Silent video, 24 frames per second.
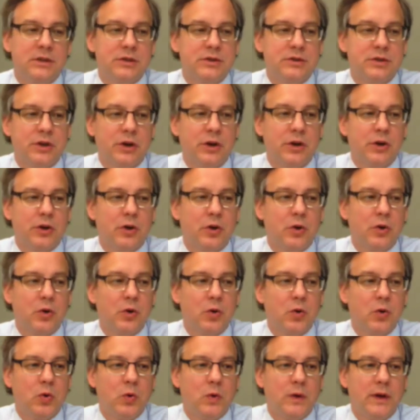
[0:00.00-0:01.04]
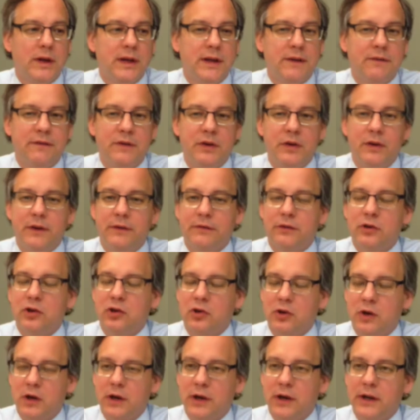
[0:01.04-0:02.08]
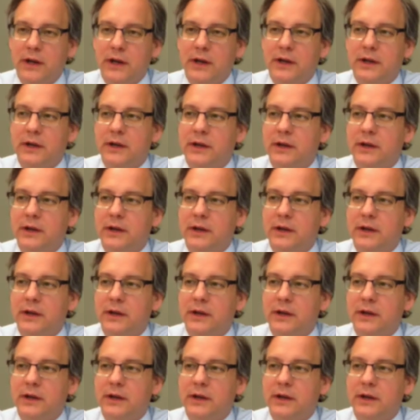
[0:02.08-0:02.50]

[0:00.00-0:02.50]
So if you have chronic